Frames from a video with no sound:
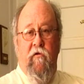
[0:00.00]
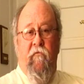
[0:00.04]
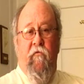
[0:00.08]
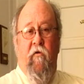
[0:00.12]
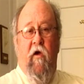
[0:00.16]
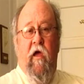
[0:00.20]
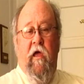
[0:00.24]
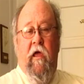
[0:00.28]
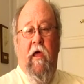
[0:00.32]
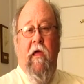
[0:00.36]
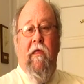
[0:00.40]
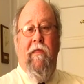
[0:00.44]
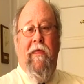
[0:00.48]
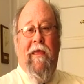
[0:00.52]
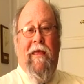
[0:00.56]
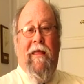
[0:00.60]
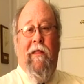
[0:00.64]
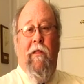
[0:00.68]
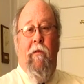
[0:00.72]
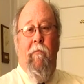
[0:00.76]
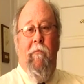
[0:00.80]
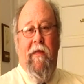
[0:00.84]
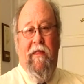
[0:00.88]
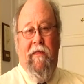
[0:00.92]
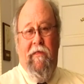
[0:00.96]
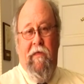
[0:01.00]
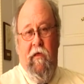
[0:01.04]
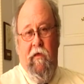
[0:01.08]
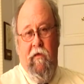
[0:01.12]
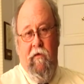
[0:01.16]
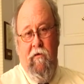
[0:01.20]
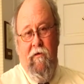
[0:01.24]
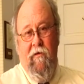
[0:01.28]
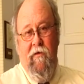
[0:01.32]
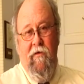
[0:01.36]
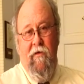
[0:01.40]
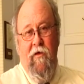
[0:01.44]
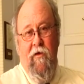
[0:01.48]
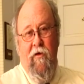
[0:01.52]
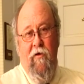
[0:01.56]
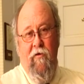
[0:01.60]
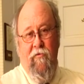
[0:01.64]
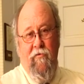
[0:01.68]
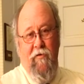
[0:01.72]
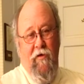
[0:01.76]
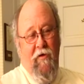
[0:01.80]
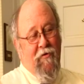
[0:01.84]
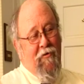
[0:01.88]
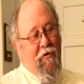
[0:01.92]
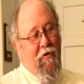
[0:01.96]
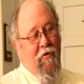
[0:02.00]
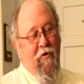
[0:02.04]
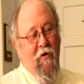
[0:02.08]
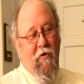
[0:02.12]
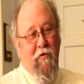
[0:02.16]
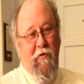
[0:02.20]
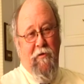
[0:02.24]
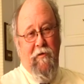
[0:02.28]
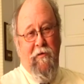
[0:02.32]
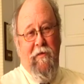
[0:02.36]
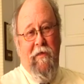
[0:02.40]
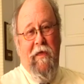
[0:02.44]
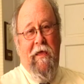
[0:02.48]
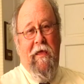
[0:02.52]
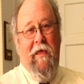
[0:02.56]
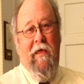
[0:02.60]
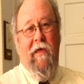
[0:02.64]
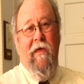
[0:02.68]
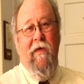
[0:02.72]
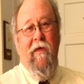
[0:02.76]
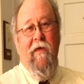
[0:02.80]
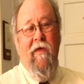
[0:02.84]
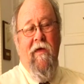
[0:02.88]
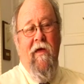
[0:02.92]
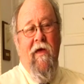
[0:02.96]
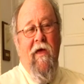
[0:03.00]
Frank Di Clemente, who's also known as Deke.